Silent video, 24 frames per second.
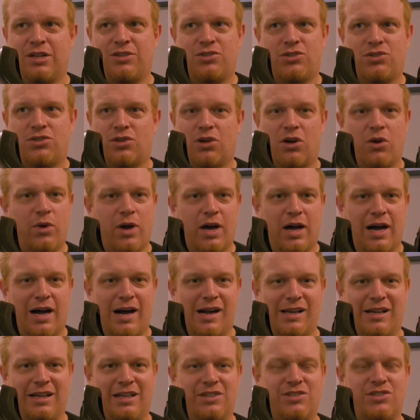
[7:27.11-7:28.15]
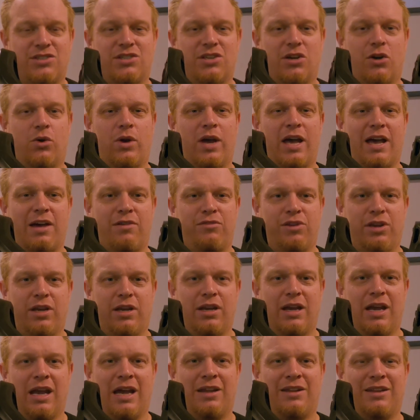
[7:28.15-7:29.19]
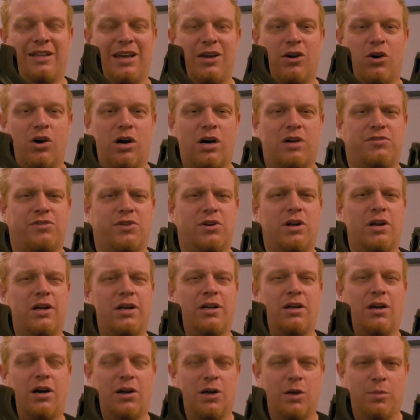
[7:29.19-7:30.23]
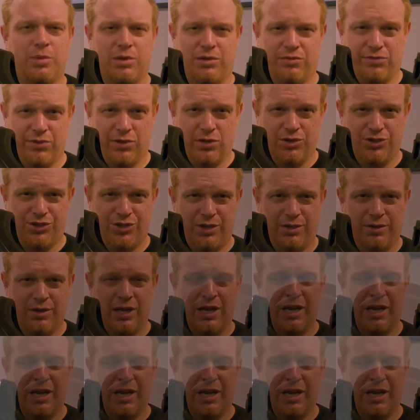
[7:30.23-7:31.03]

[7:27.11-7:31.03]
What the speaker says: It's so hot and it's so heavy, and they offer a carbon version.